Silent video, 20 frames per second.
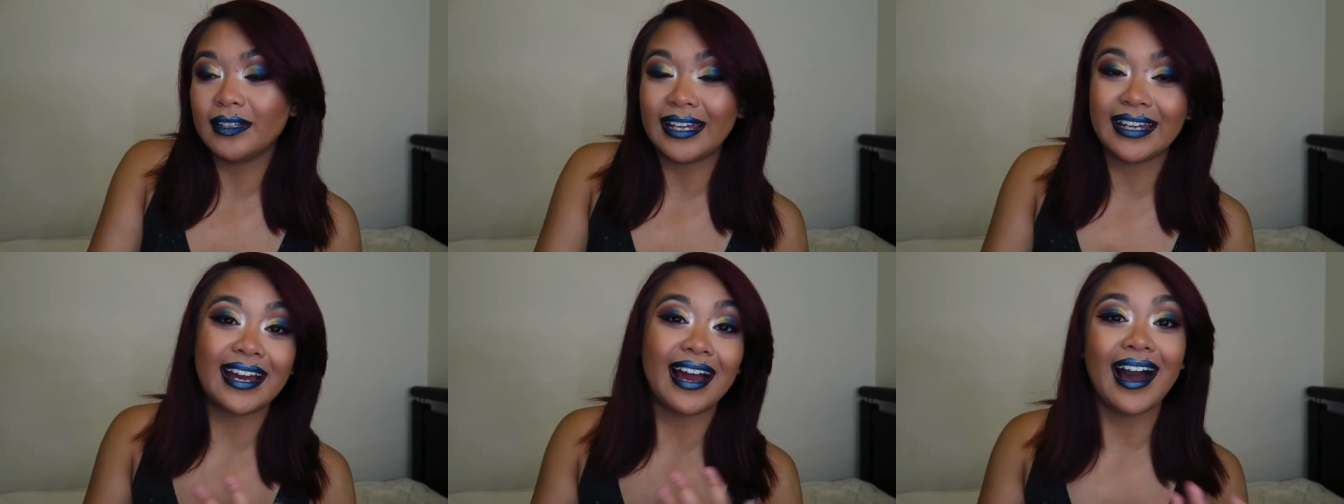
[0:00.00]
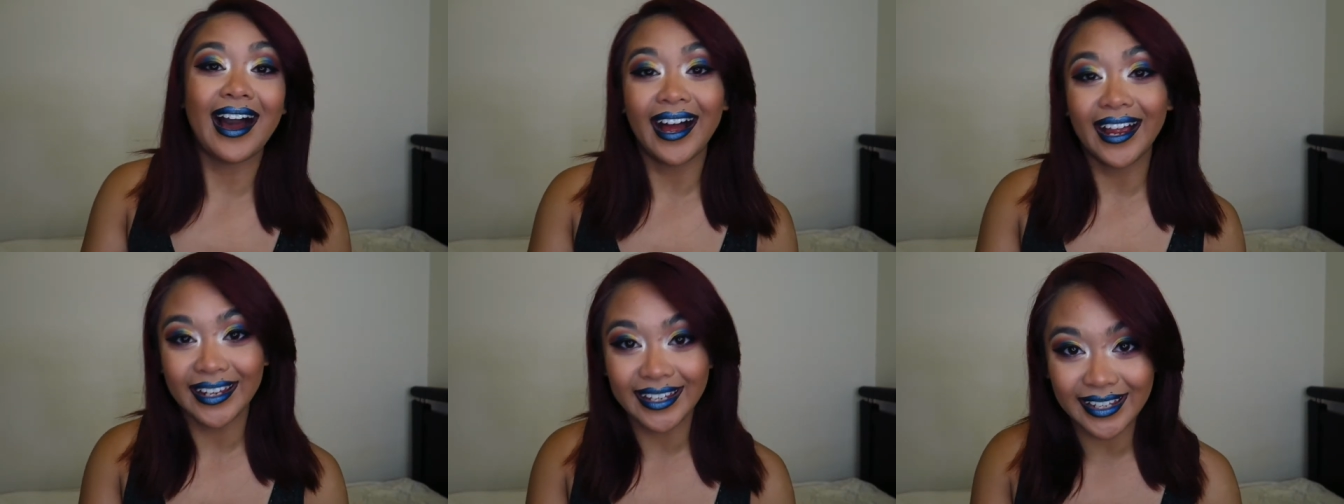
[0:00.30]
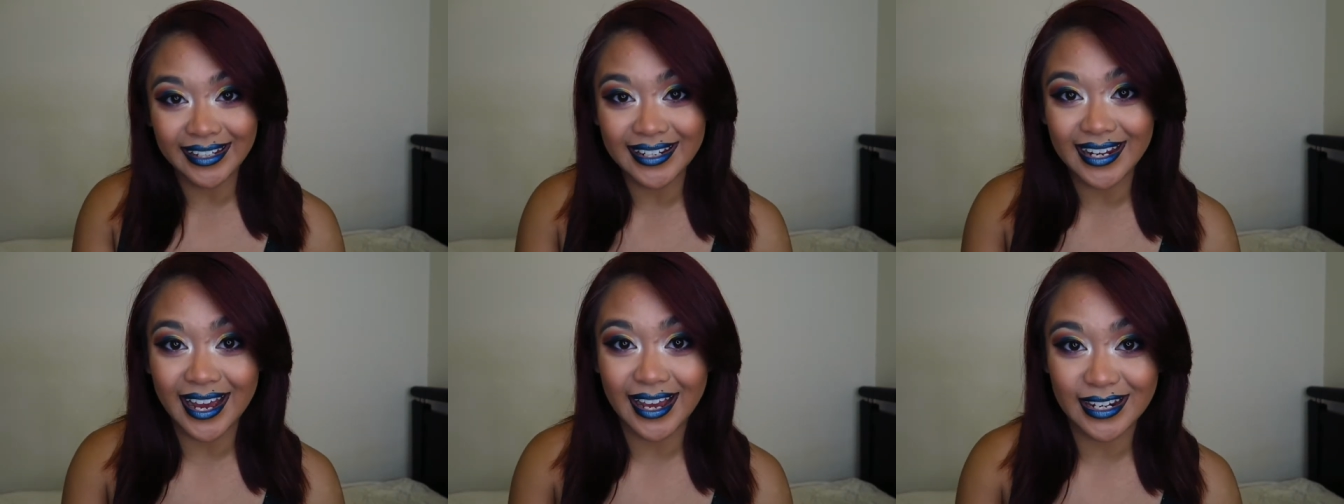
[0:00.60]
like a
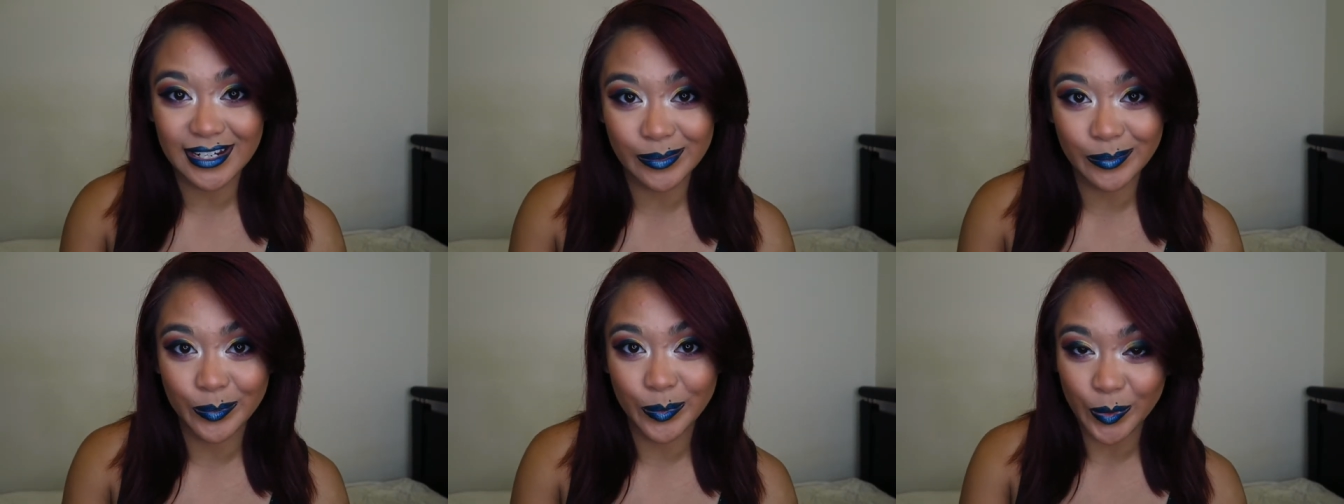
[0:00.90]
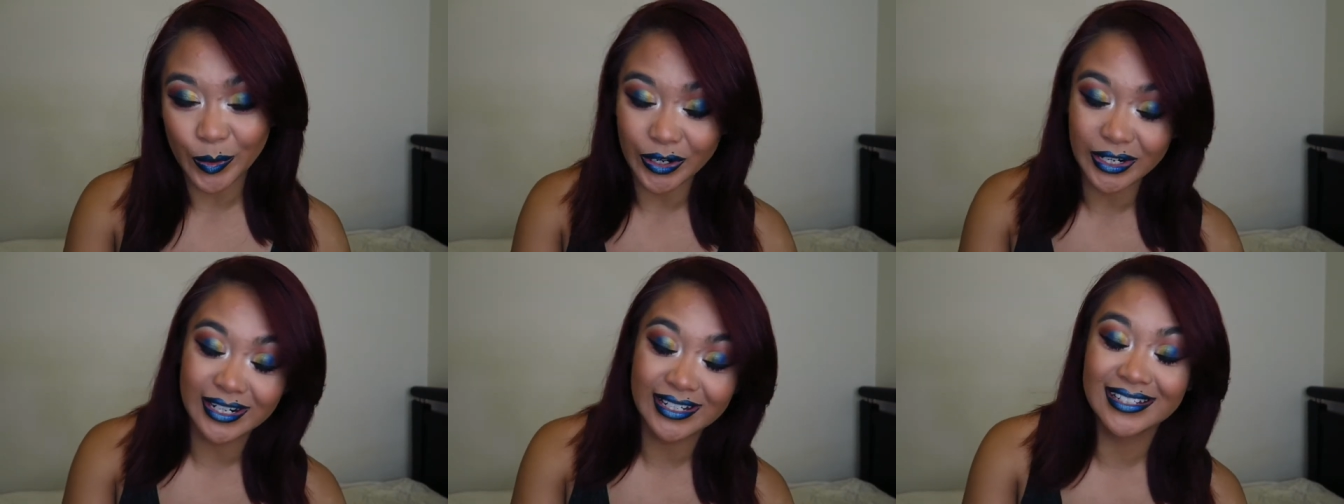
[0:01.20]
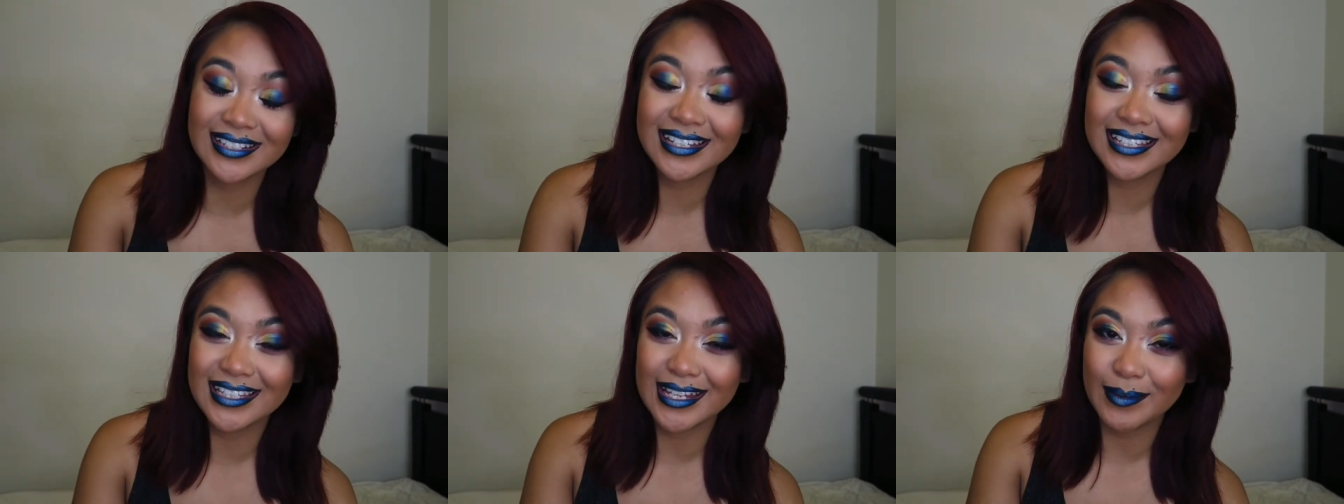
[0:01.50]
high-end item
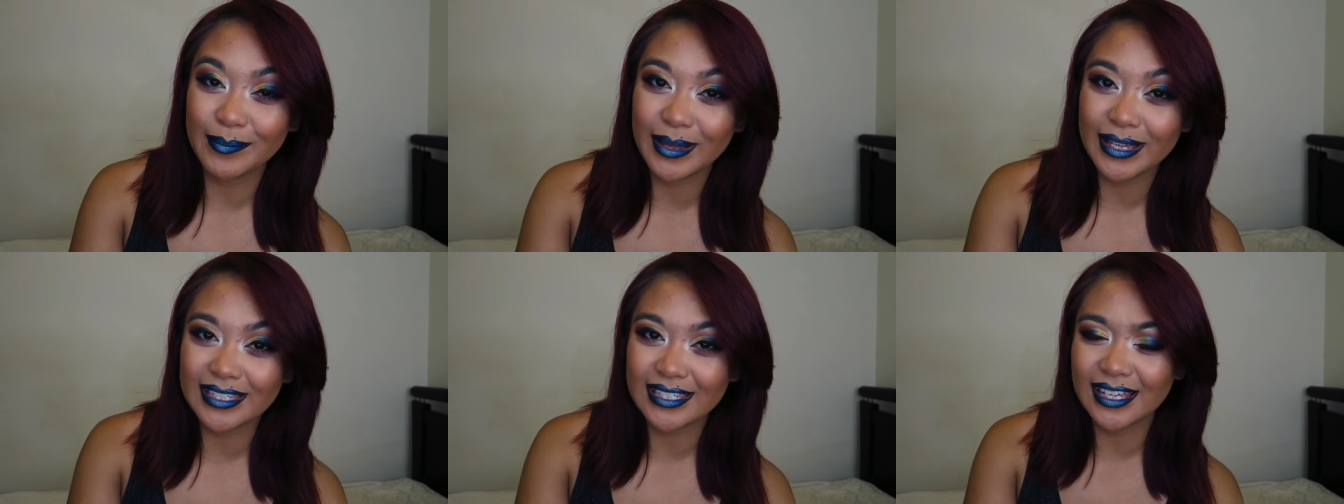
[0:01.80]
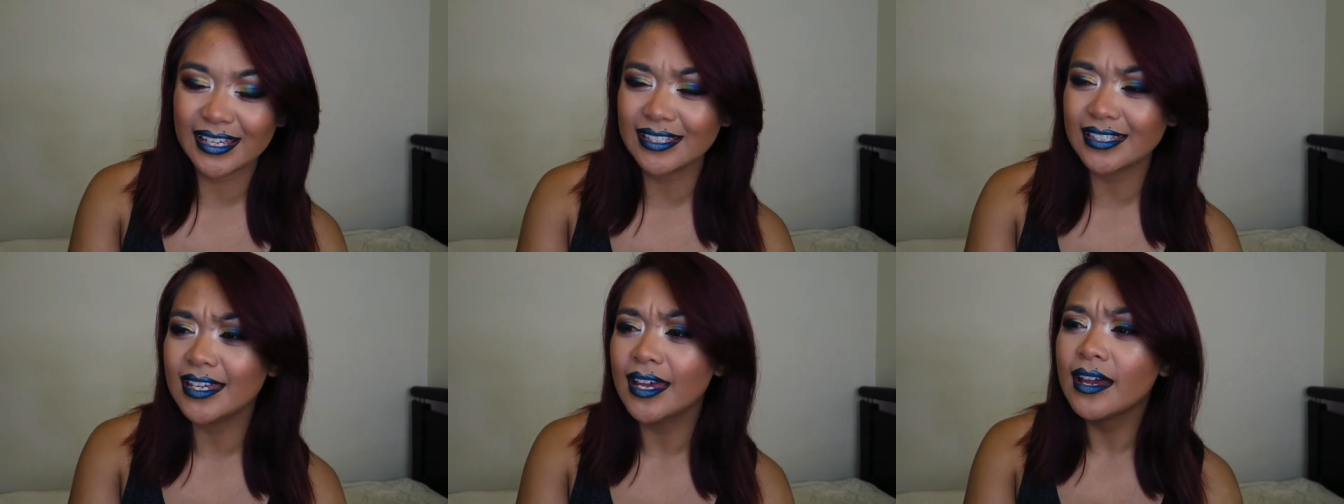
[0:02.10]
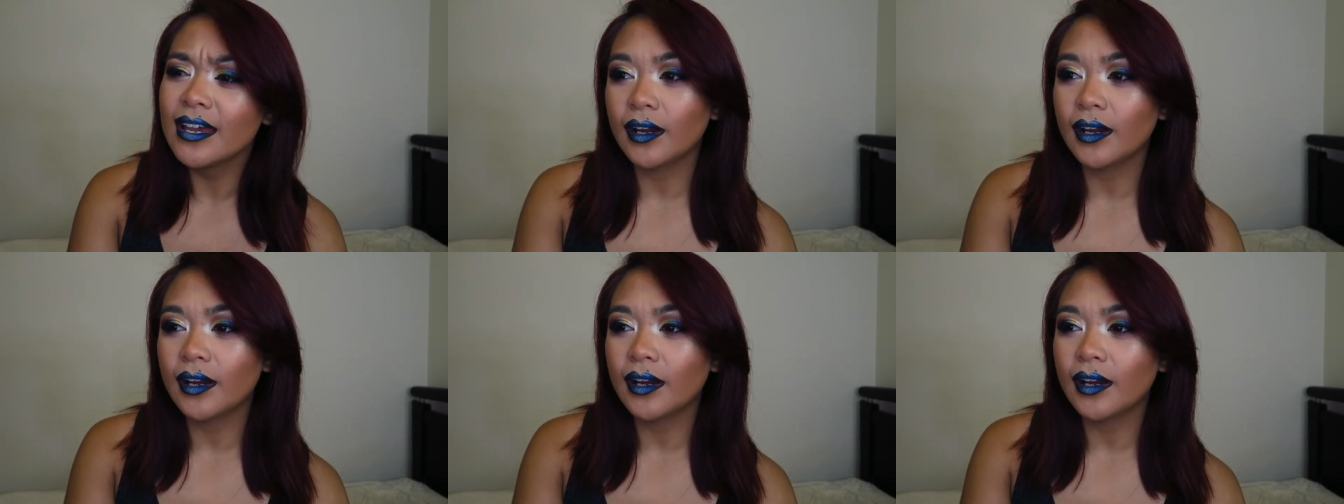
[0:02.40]
would. Does that make sense?